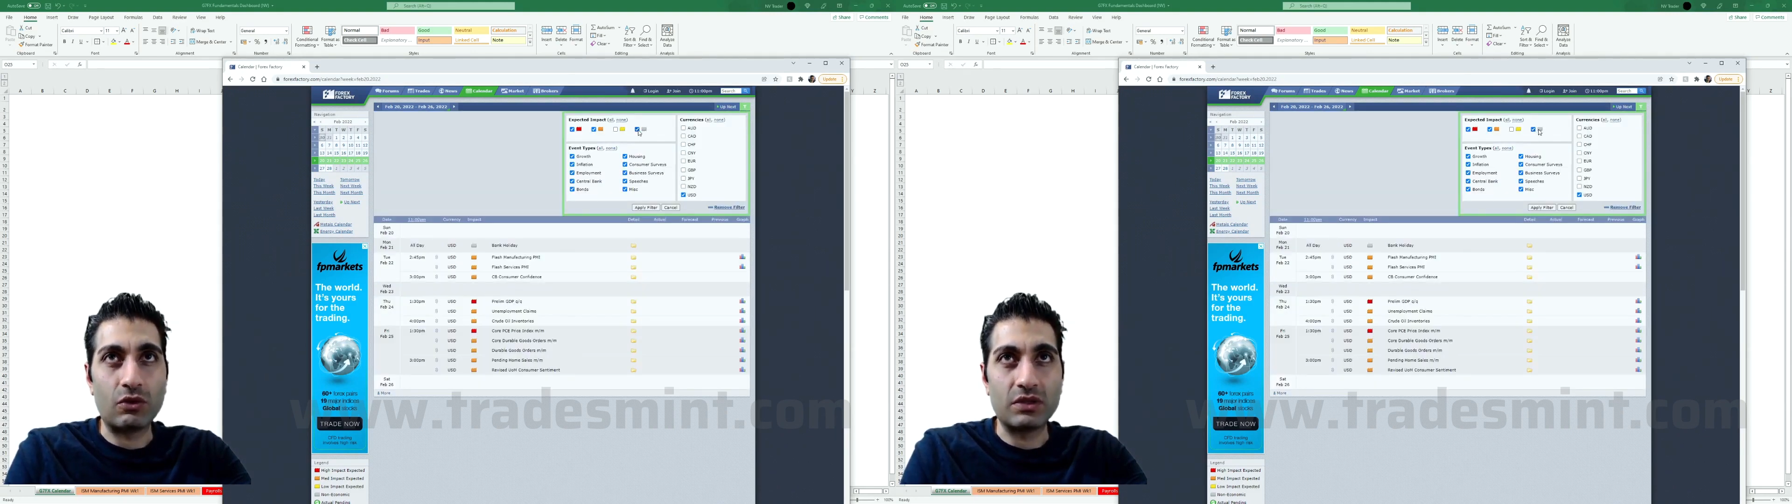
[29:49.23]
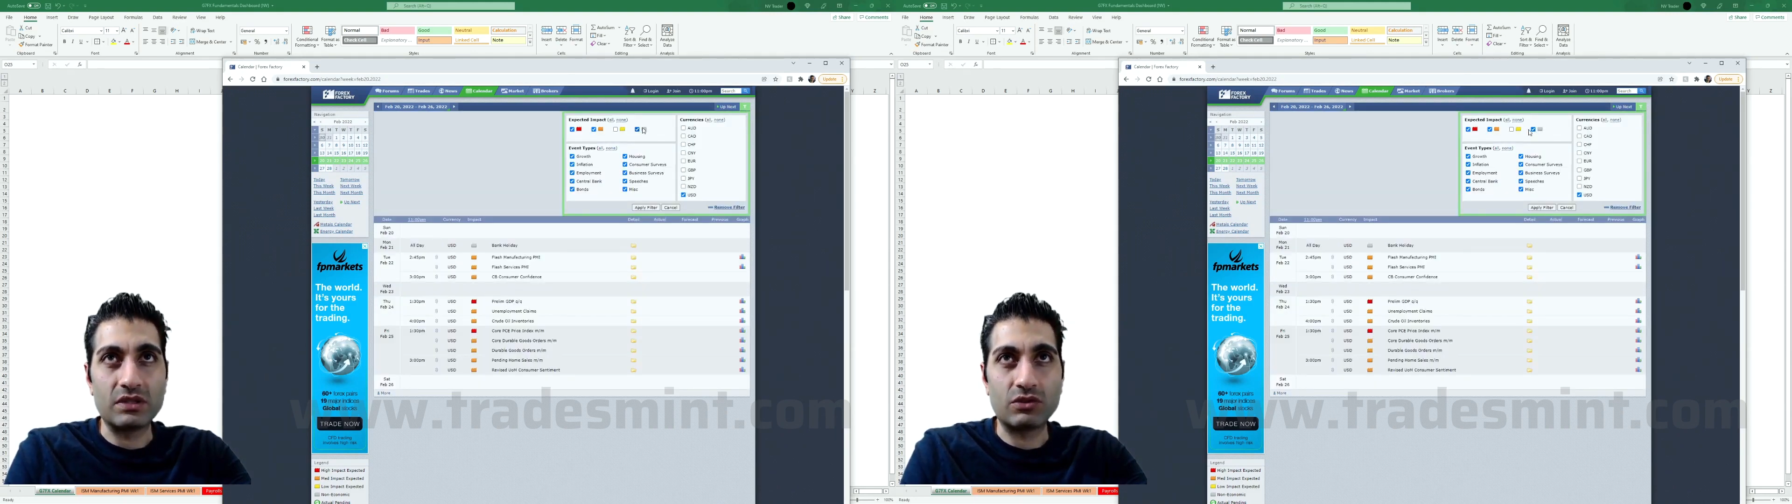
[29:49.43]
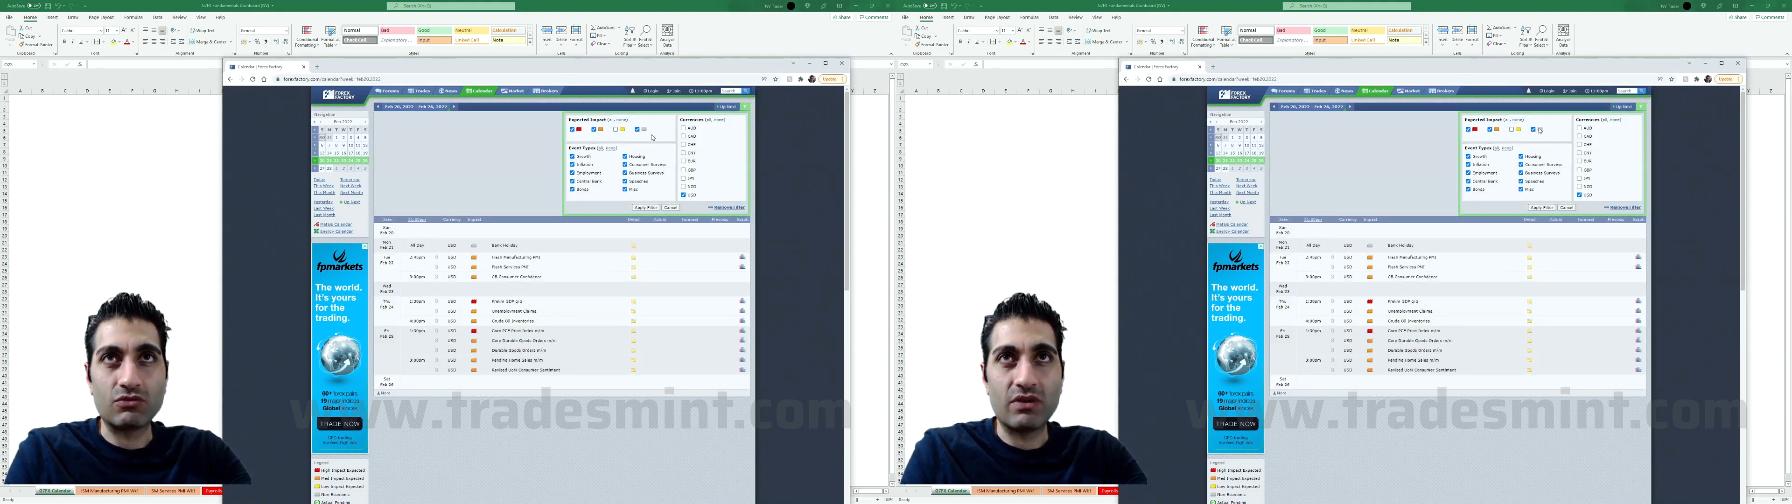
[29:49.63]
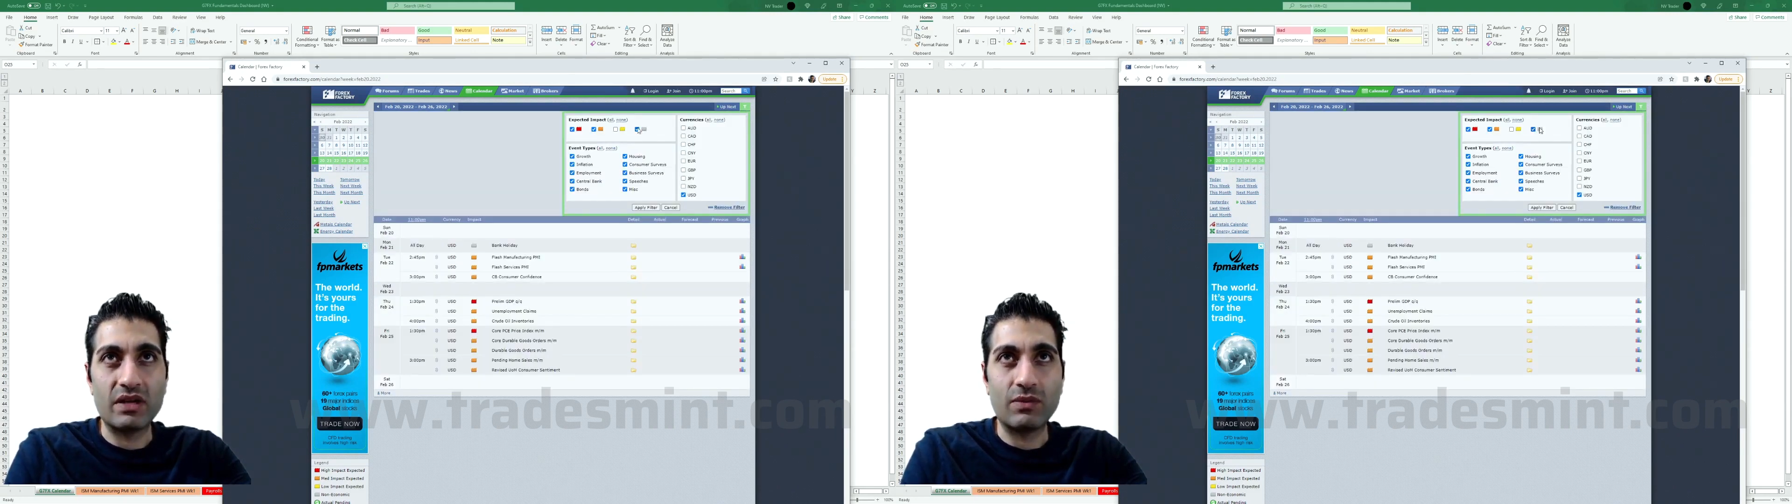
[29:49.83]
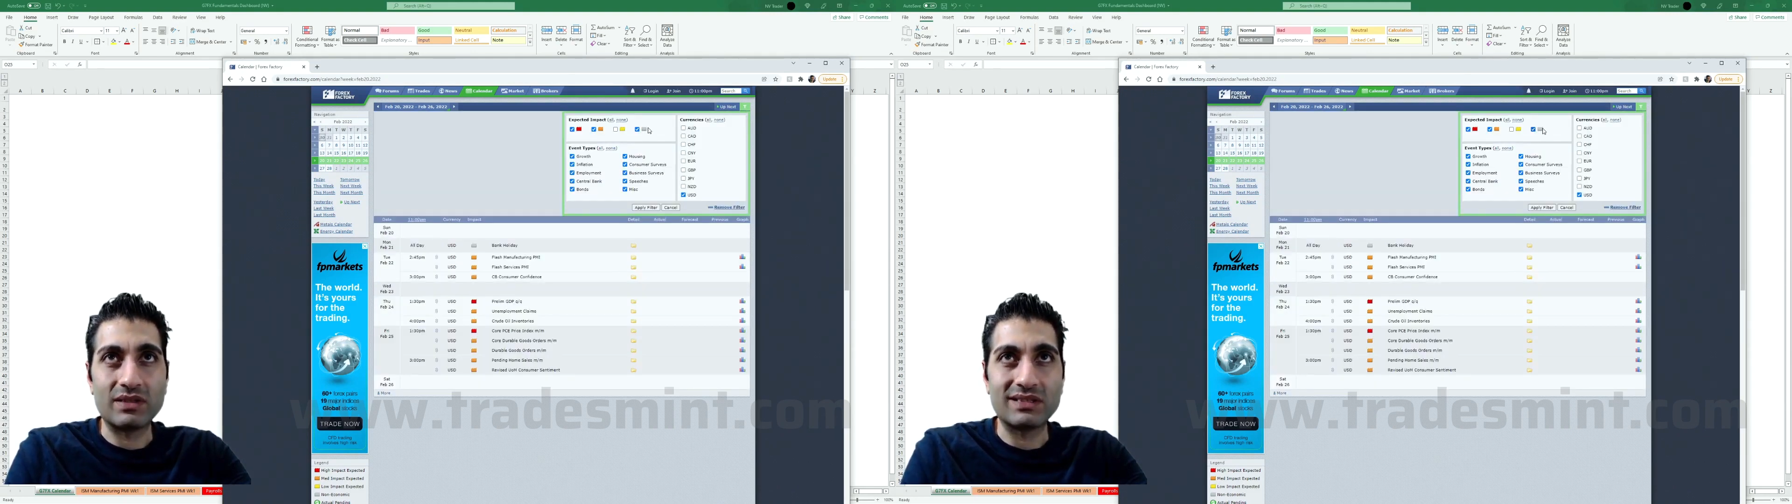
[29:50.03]
this grey
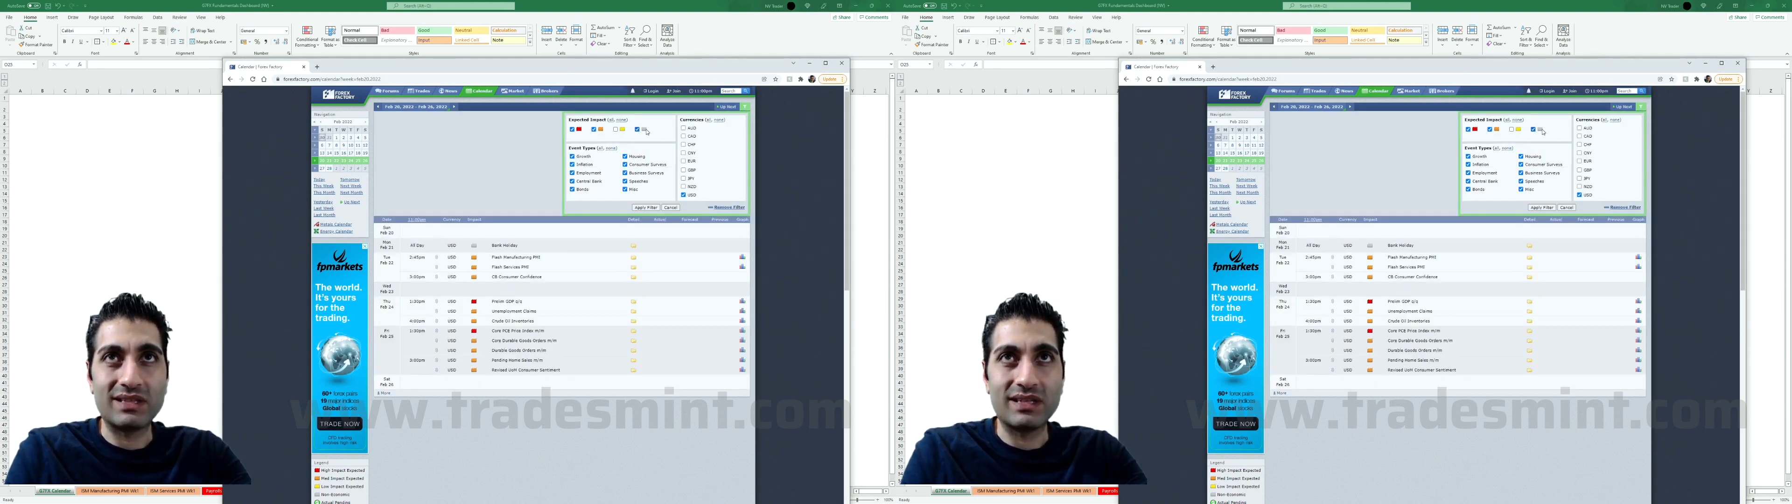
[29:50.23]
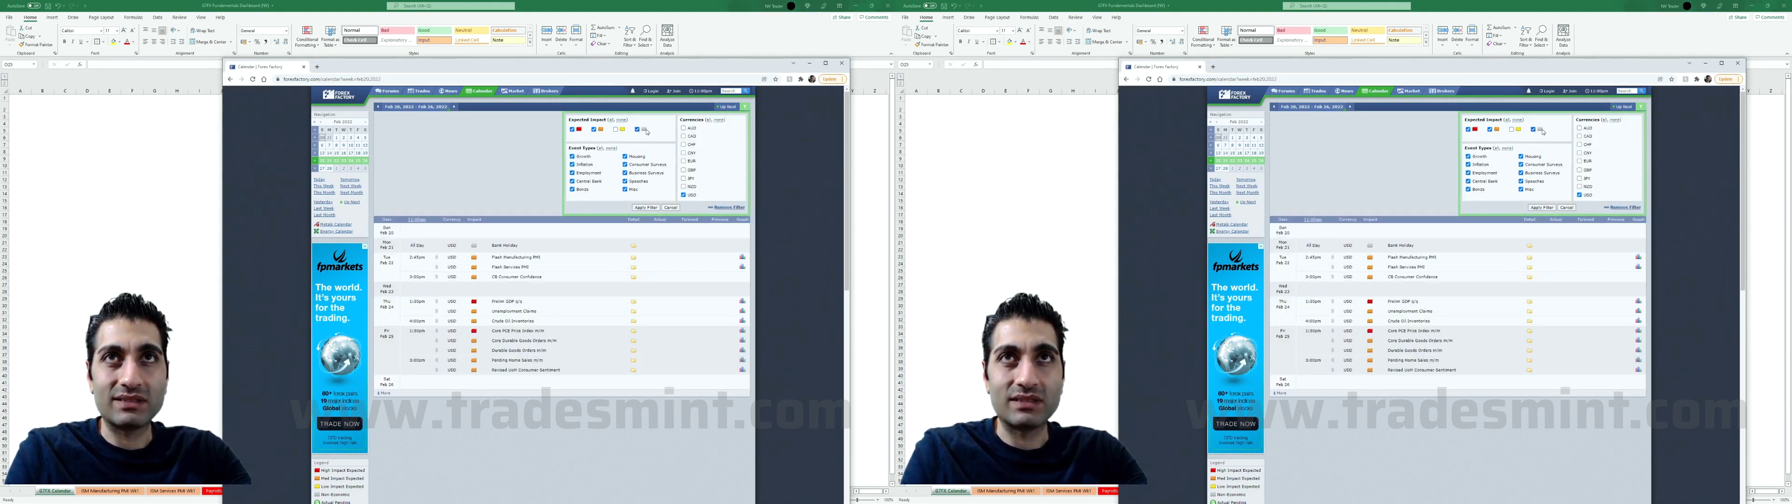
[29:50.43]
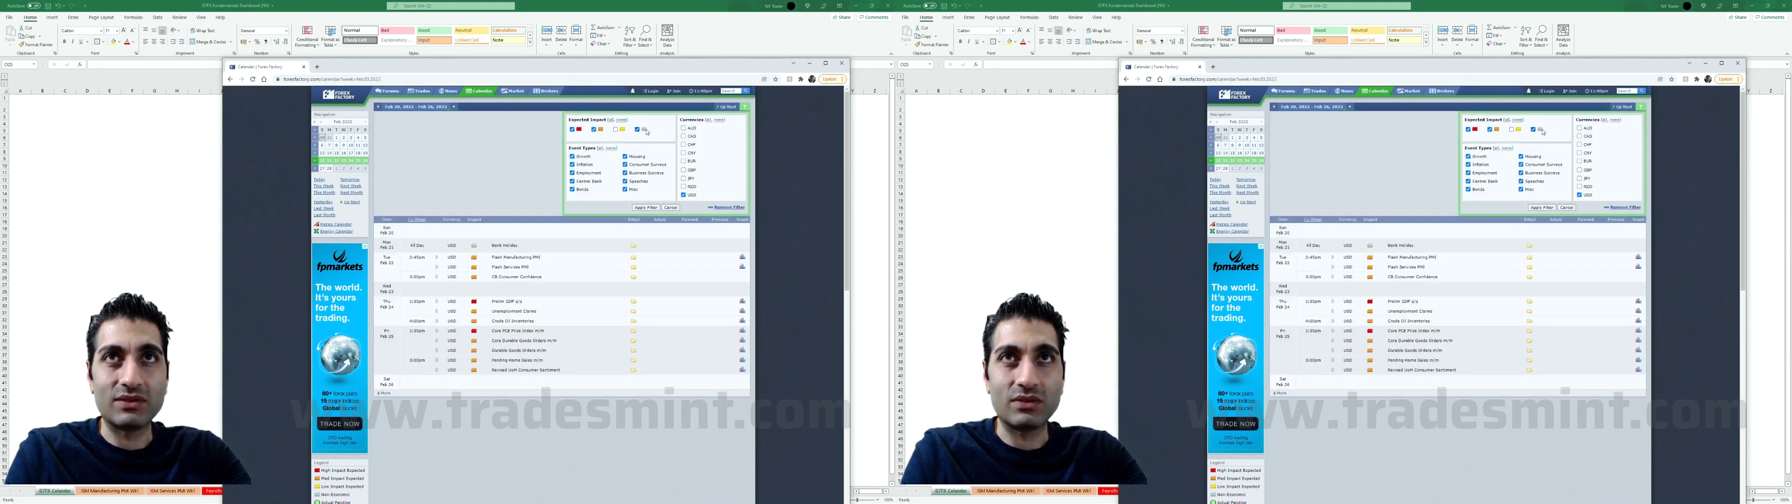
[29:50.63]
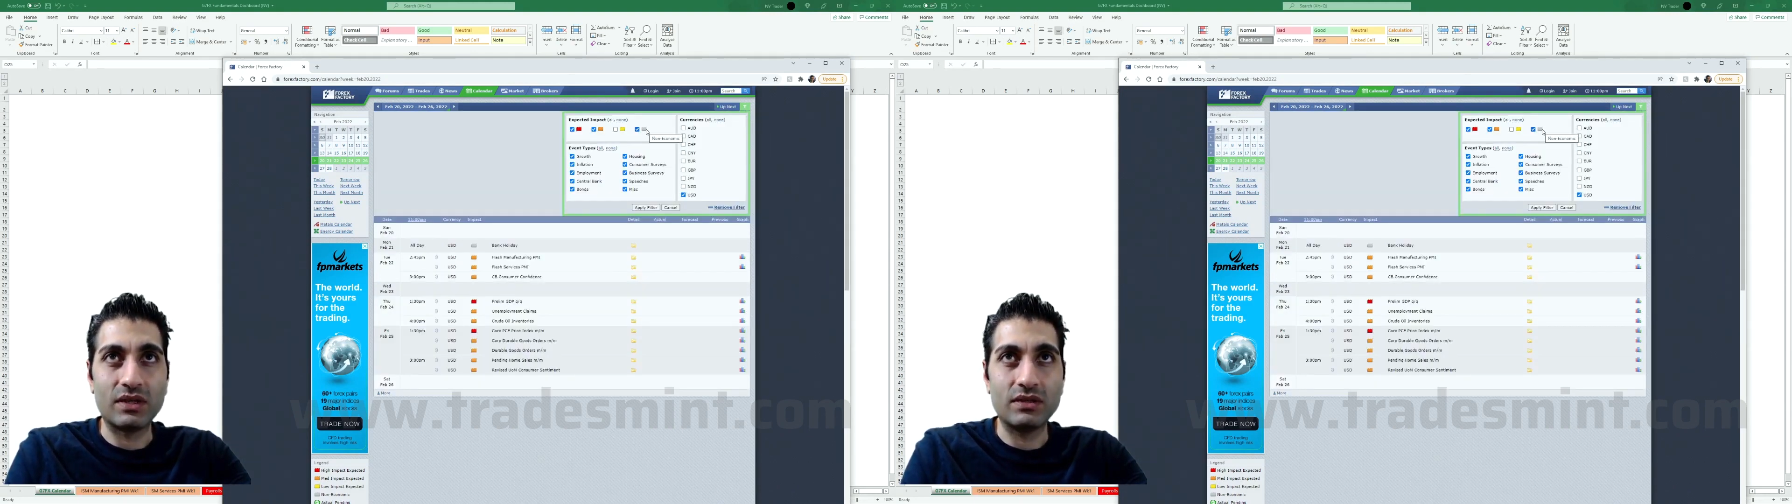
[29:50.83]
one selected, okay?